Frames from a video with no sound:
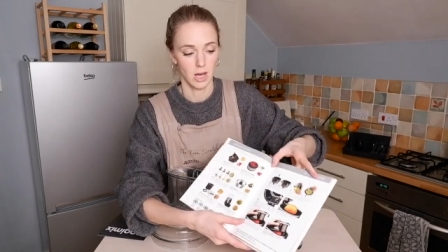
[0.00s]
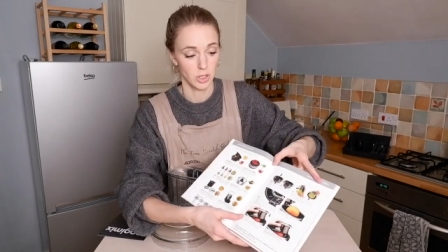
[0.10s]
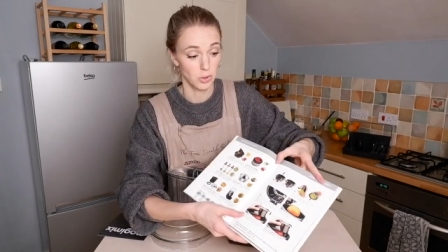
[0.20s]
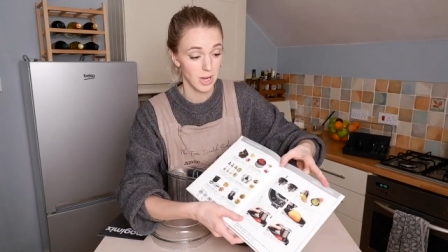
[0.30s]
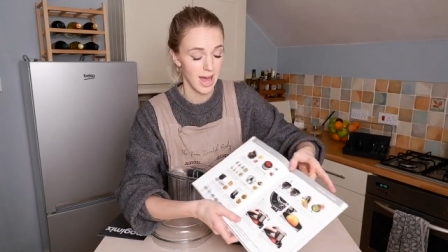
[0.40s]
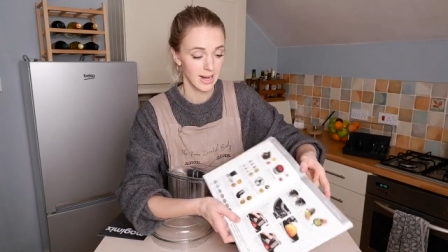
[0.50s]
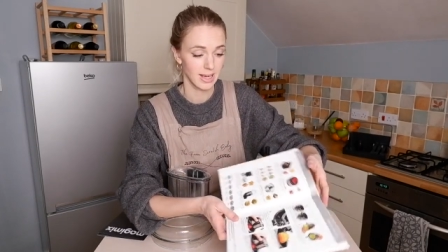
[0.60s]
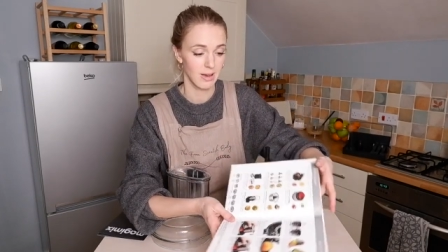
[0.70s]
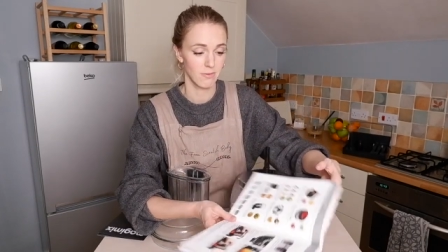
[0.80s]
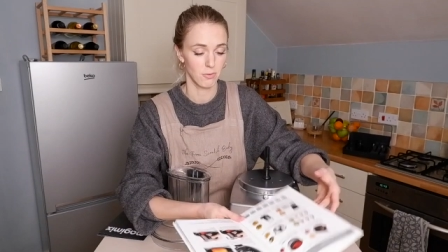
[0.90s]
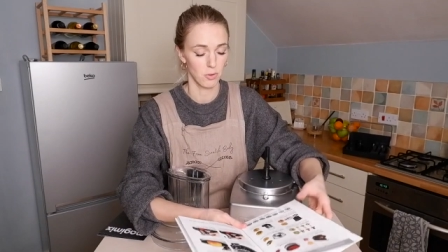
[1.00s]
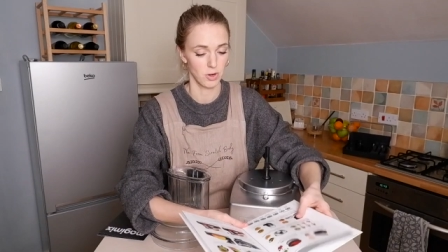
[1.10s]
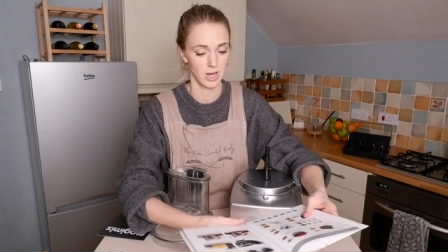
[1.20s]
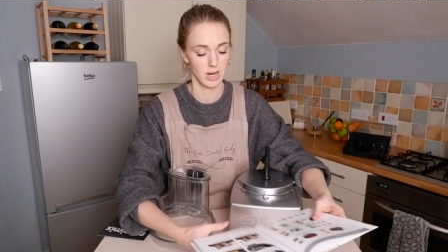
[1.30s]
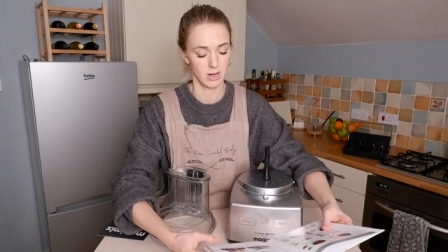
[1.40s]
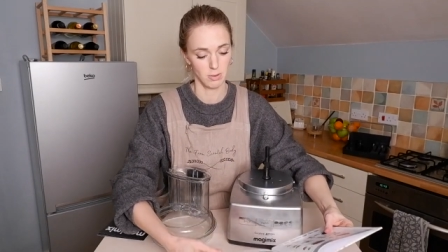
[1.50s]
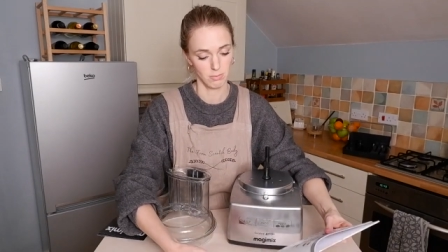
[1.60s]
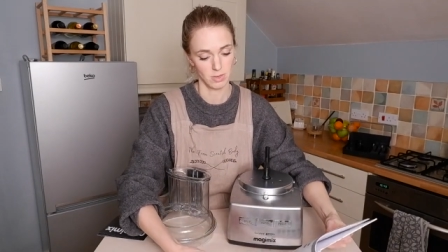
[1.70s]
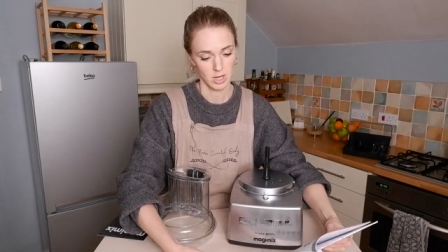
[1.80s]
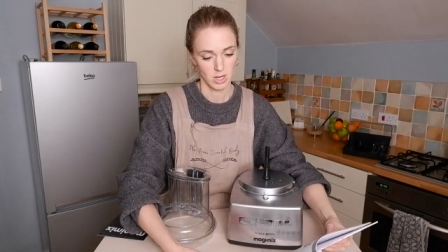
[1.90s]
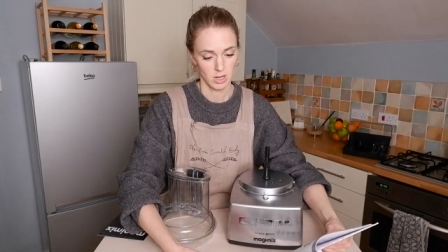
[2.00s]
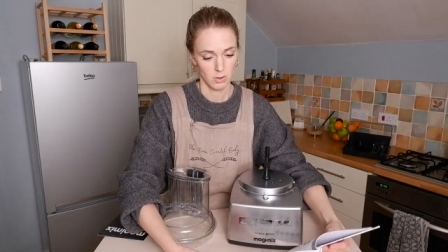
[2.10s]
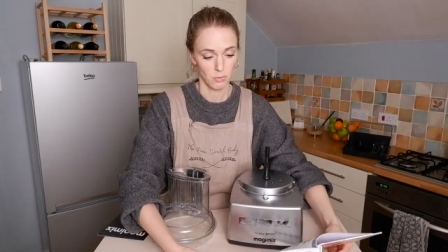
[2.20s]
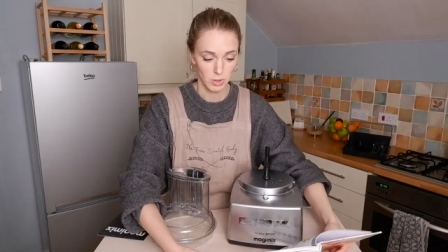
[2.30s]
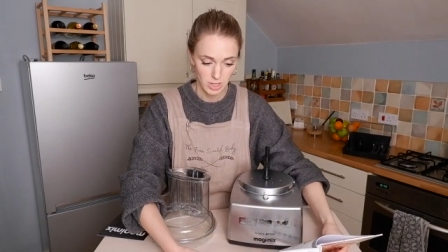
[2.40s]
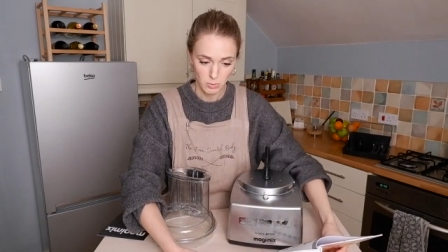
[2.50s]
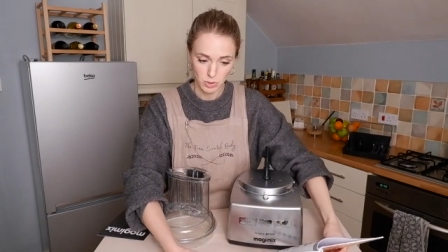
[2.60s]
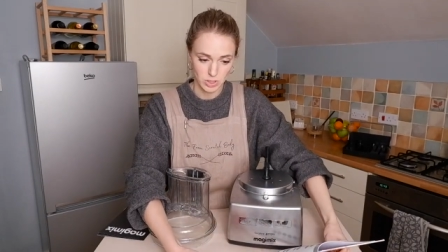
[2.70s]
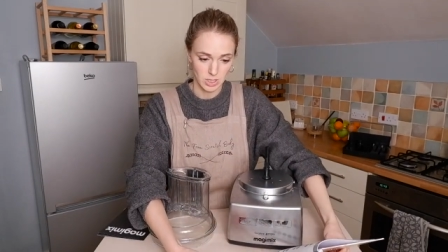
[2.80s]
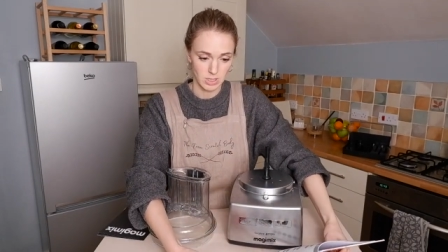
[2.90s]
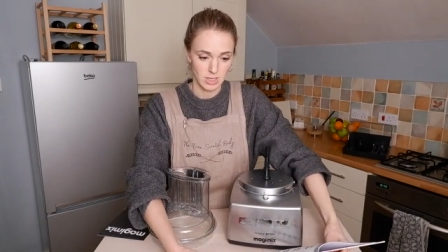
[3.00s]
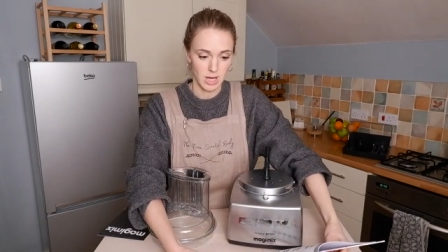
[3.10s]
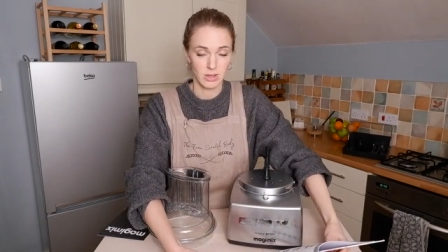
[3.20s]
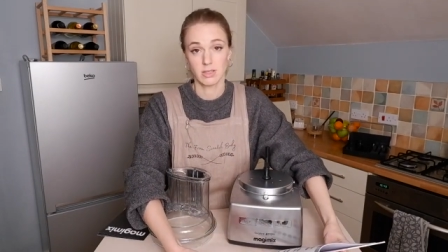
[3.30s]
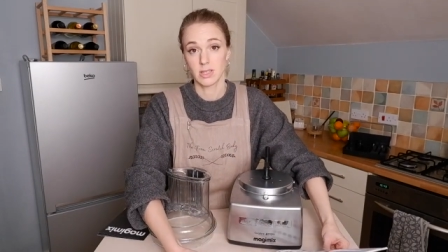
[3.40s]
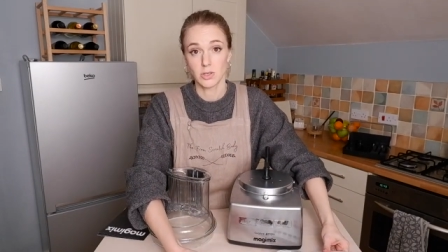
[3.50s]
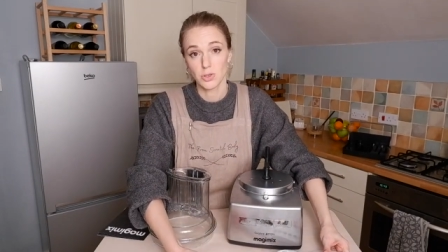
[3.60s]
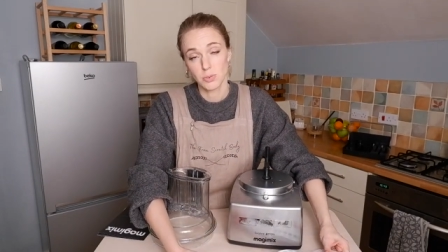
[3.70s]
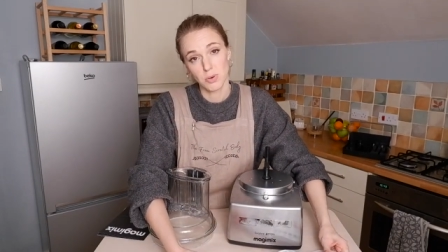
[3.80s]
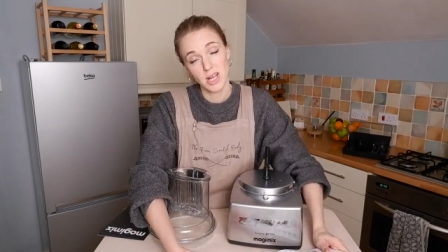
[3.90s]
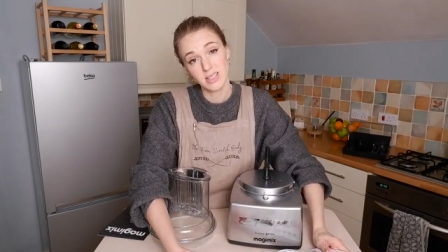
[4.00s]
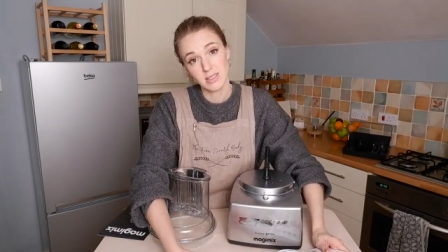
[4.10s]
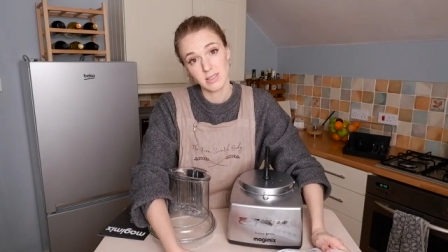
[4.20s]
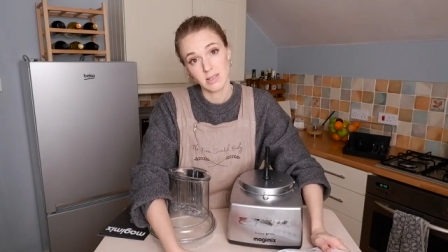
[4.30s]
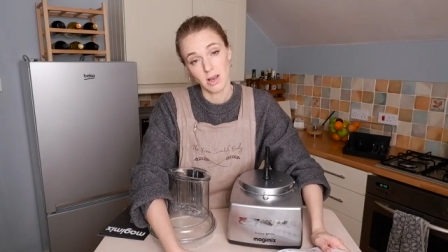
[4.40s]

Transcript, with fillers: you can get for it, and I'm really wanting to get the citrus press.